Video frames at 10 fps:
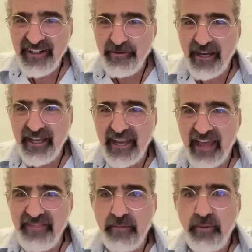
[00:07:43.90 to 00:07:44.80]
right?
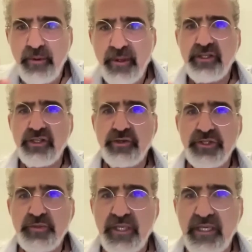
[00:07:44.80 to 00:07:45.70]
And then what we can do
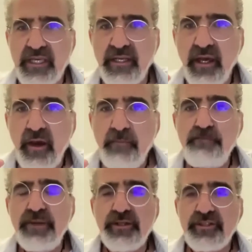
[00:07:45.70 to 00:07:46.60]
is we can
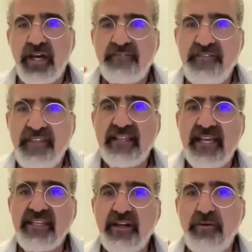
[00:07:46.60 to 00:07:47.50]
build off of that
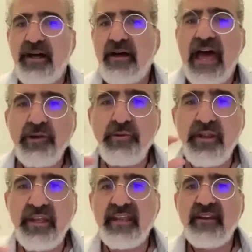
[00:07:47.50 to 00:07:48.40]
line to go, well, how do
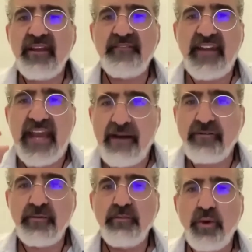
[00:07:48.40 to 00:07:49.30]
we give
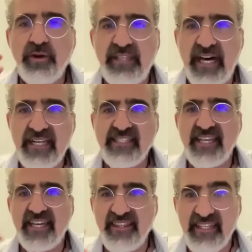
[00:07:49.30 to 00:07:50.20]
Carol more lines
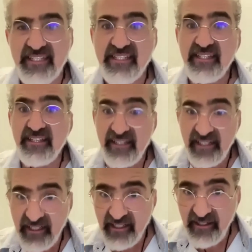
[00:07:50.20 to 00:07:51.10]
like this,
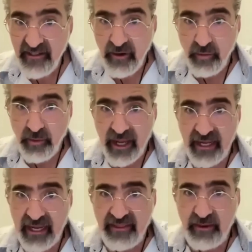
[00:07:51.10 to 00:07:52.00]

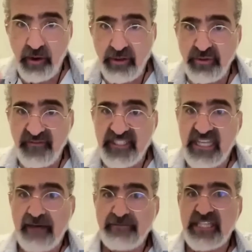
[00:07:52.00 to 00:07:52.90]
right? And then once we've
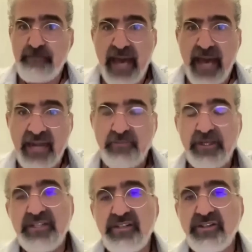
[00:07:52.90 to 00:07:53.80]
established that pattern, we
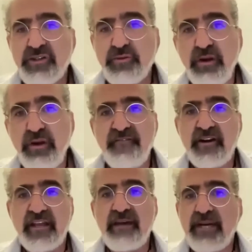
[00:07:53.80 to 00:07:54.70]
can start to riff
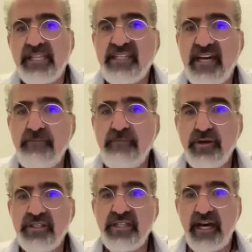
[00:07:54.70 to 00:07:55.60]
on it. And by the time
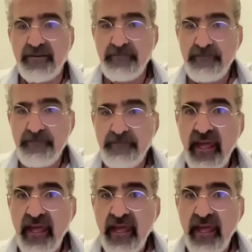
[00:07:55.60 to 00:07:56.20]
we're done,